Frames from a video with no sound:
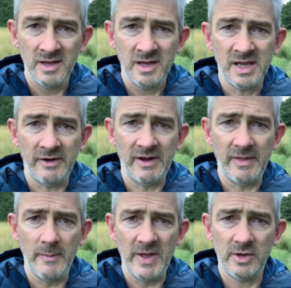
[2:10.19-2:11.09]
get around the
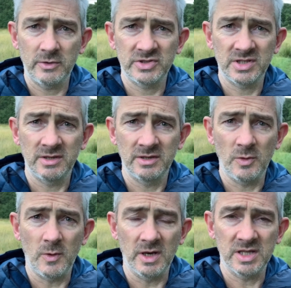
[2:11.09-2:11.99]
meadows and do
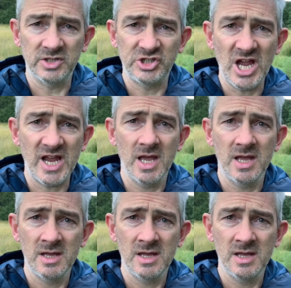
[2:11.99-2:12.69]
our little check.